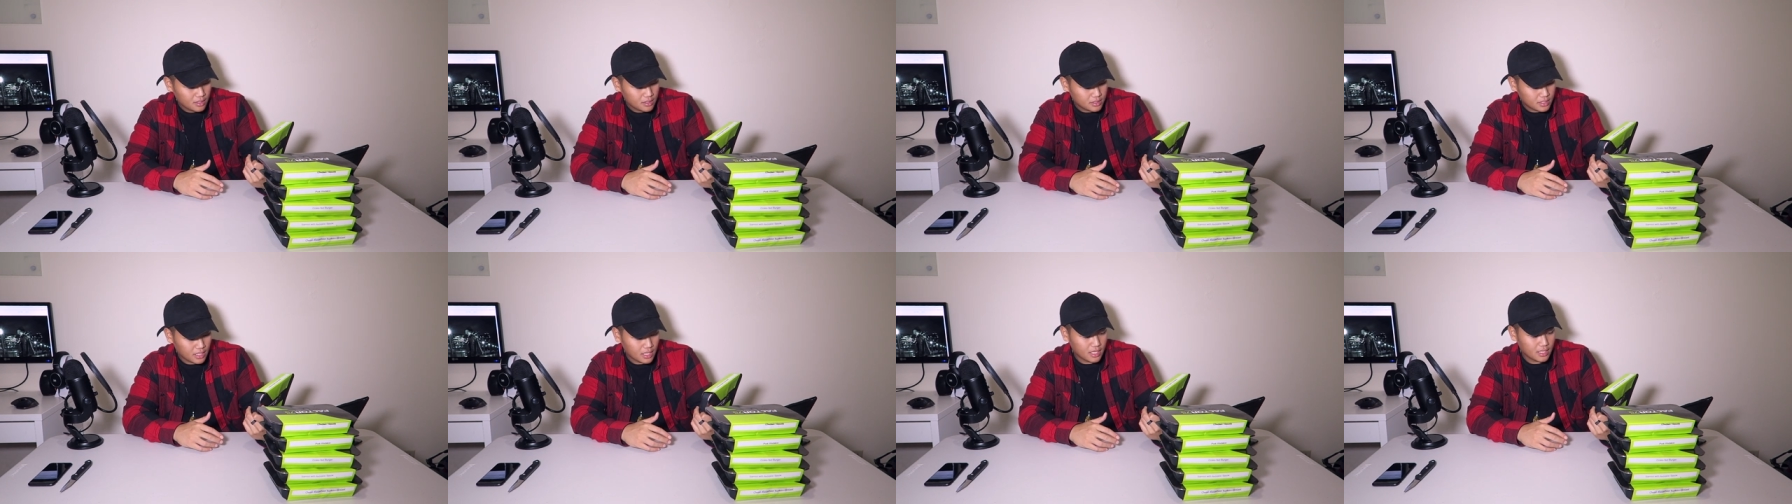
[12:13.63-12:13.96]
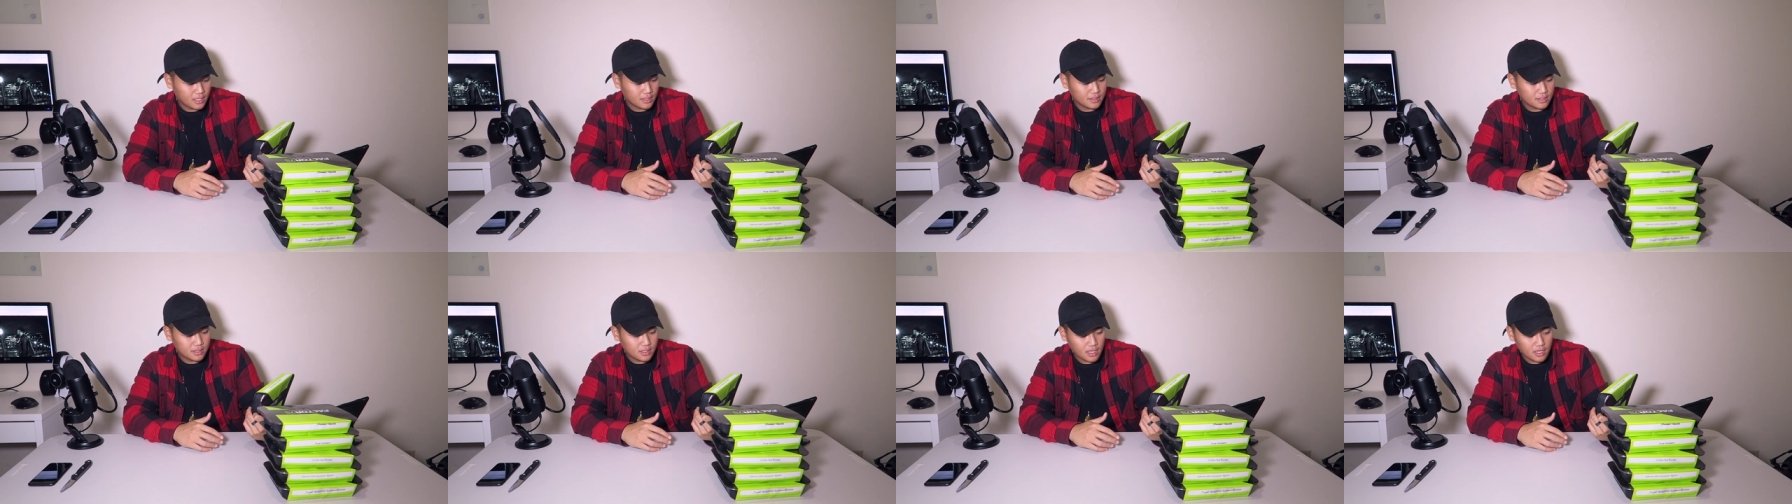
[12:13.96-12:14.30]

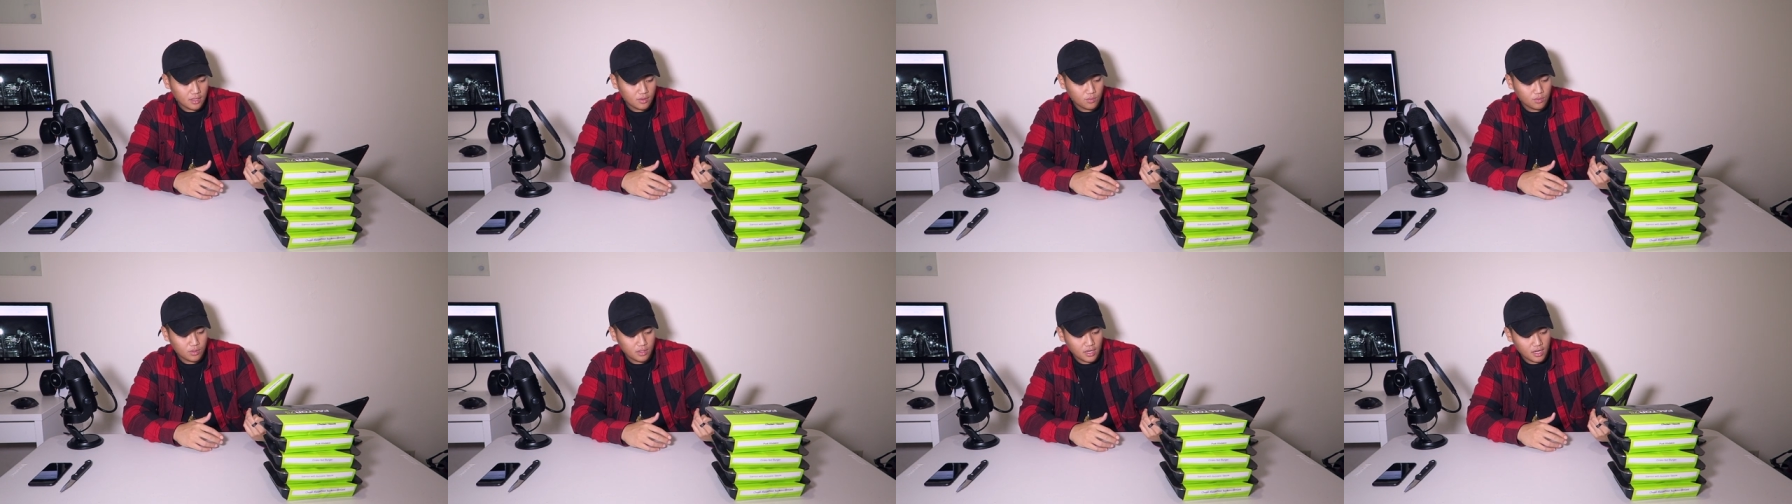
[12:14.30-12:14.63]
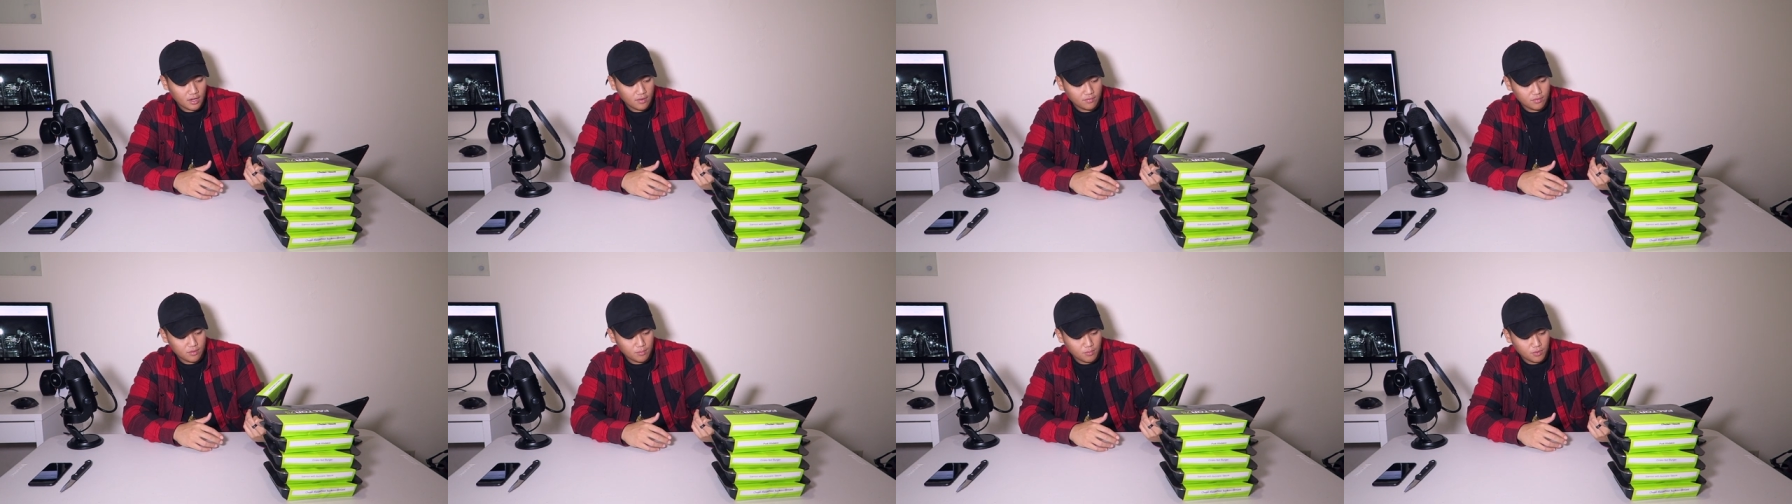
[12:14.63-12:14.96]
Dang, steak would
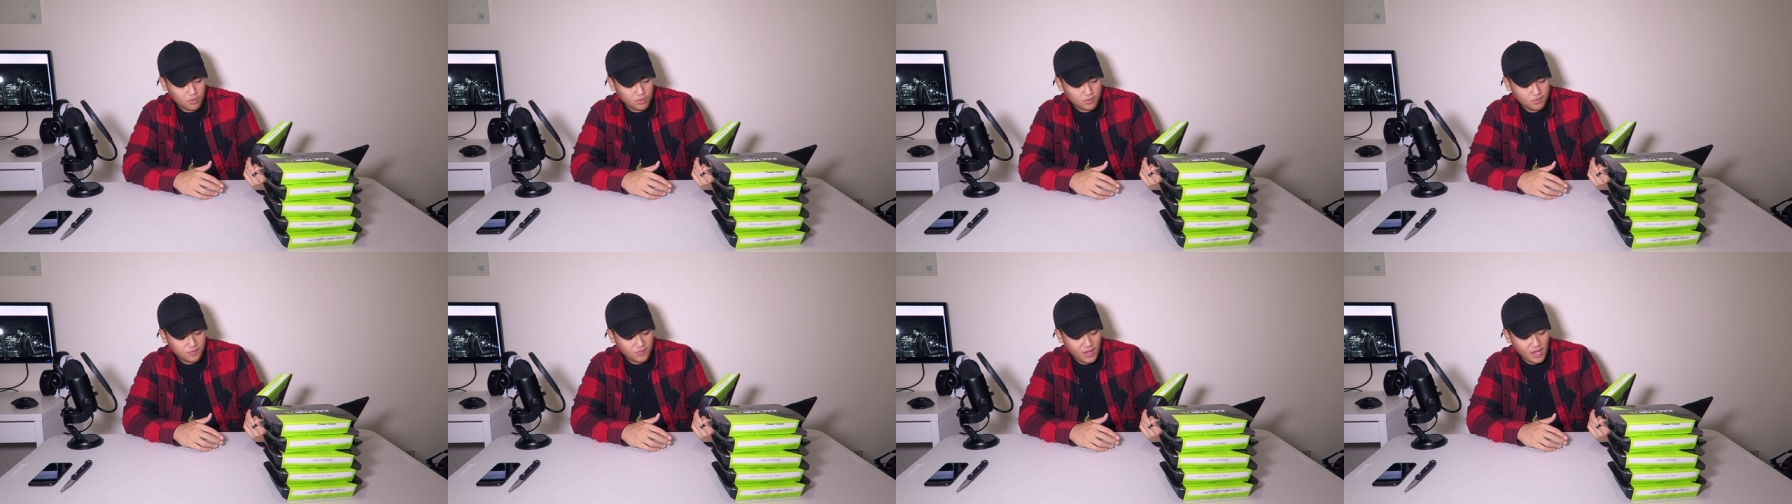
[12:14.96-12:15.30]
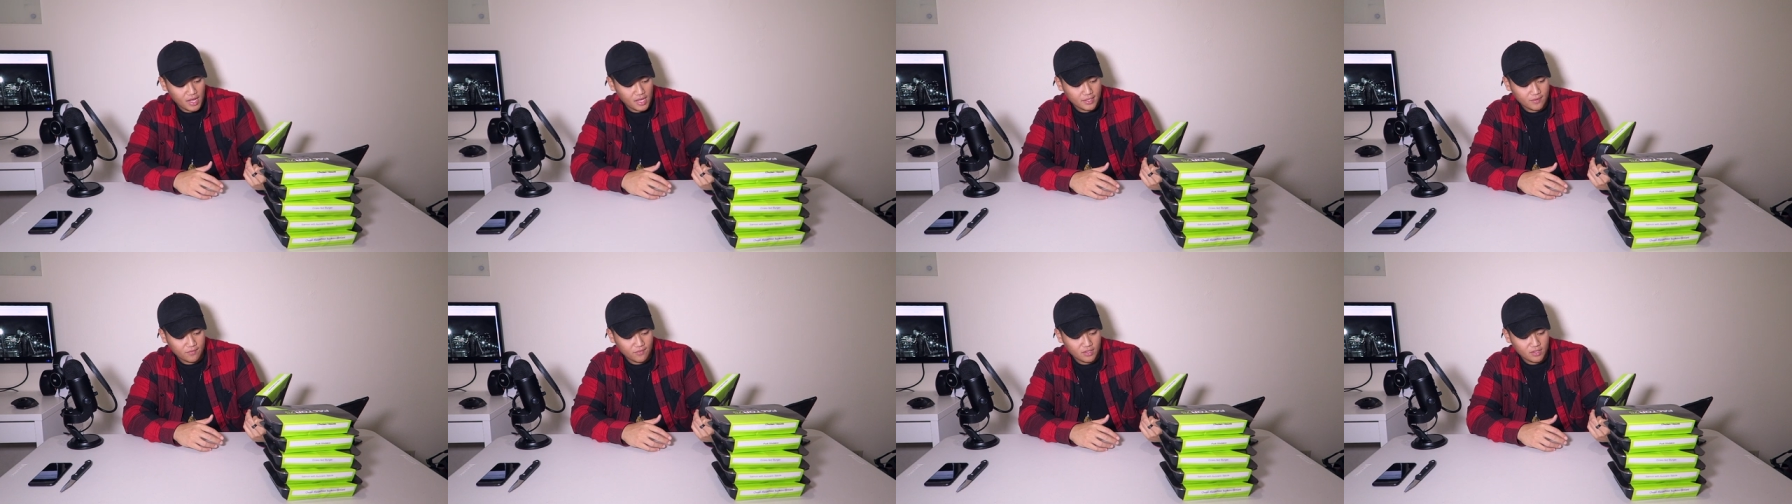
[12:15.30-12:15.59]
have the most fat.